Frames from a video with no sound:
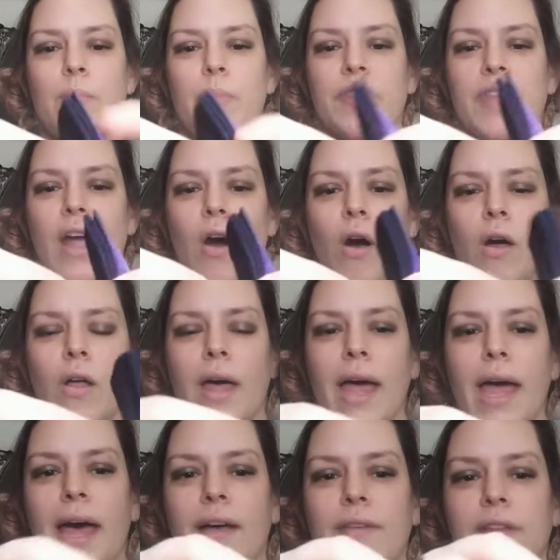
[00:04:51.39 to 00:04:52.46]
But they all
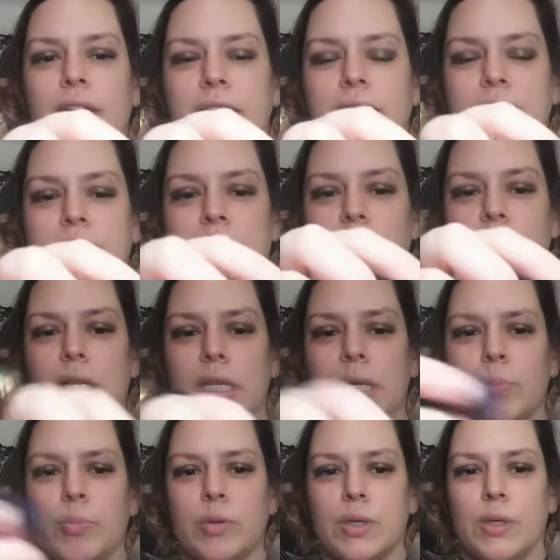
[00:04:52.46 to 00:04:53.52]
have like this little
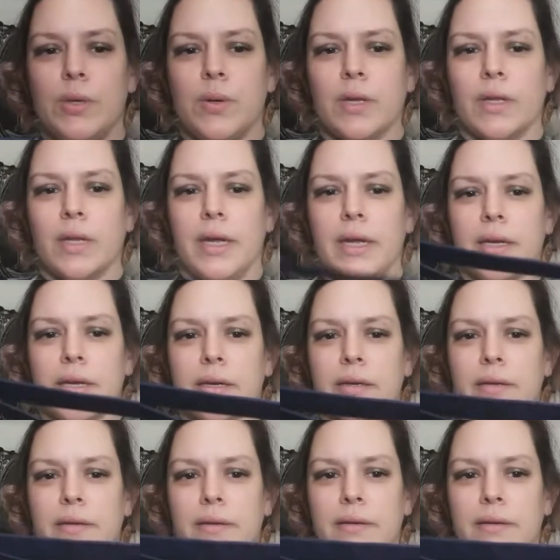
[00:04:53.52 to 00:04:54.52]
clip, so you can like,